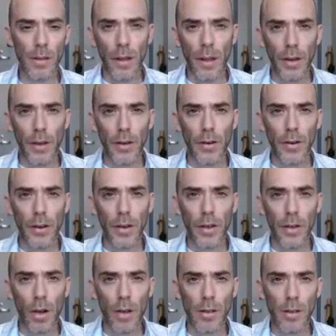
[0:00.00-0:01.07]
Another
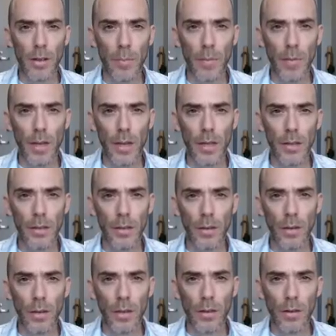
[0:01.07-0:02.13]
concept that
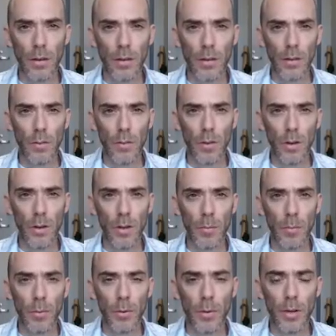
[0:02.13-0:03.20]
is also very
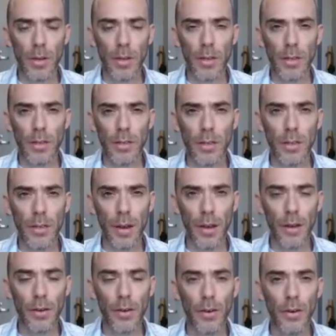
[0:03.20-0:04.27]
important,
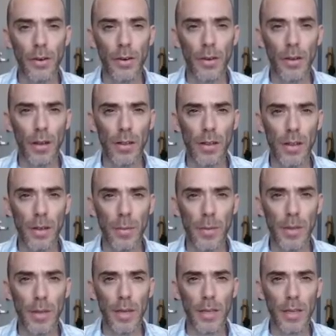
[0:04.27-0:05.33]
another
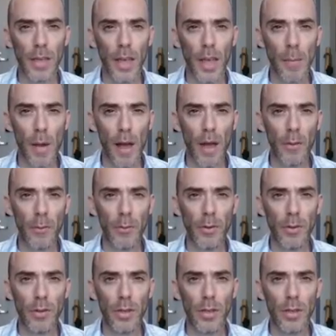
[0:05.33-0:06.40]
concept that came
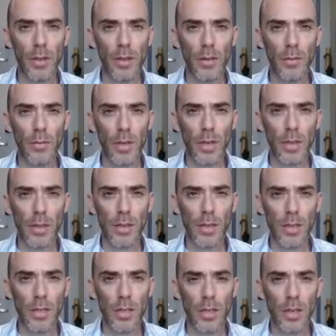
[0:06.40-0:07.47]
after the
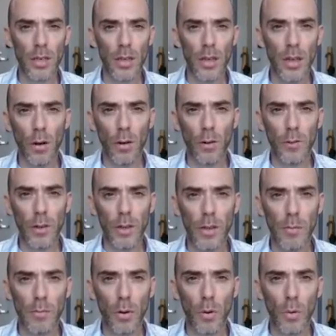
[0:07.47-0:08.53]
realization of the
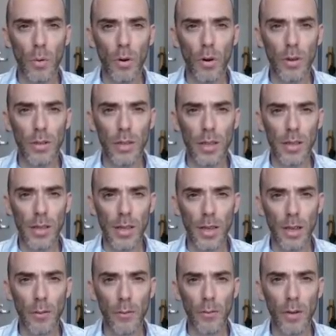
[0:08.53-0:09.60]
small world and
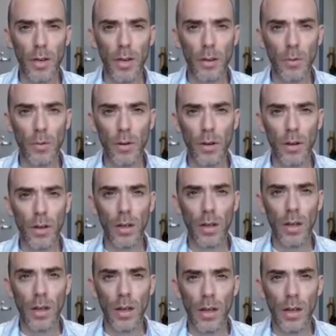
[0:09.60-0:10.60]
scale-free network